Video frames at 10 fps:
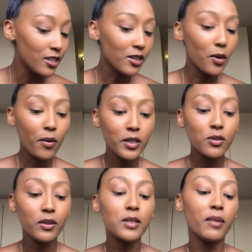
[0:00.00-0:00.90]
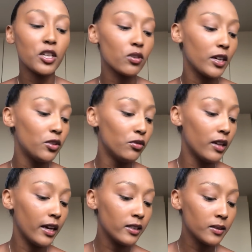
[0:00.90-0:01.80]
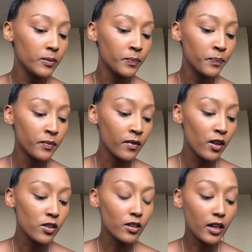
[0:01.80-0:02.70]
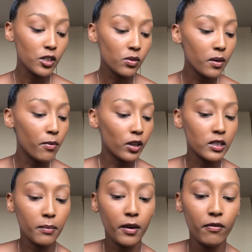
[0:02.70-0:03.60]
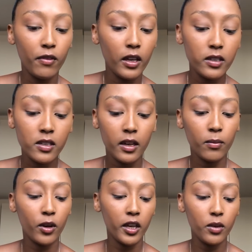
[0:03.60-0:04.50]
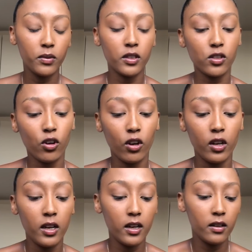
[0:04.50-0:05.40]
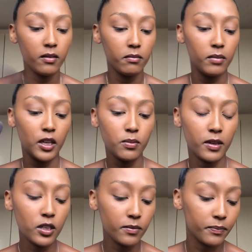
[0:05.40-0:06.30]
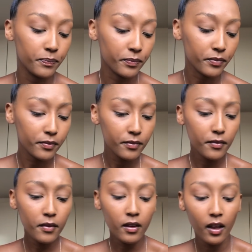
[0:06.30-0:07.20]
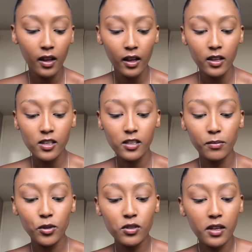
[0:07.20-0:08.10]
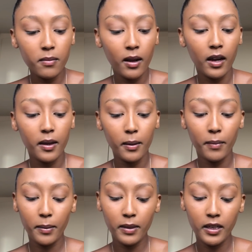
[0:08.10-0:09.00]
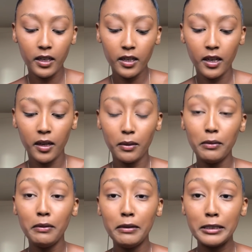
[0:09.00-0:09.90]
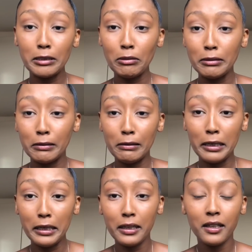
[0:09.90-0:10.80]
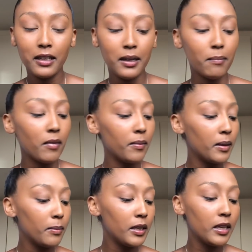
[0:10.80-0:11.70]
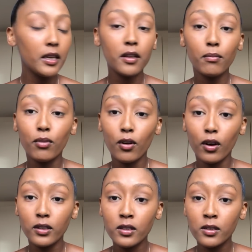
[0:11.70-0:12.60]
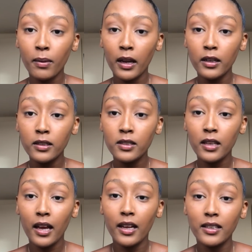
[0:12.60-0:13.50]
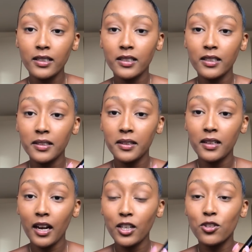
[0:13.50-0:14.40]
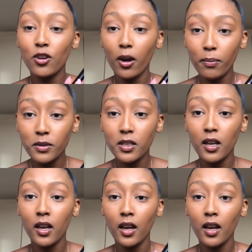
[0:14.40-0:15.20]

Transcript: So I always make sure I do that. So now I just want to bronze up my face, and I'm going in with this Color blush brush. So I'm using my Maybelline, oh, it's so dirty, my Maybelline bronze palette, and I dropped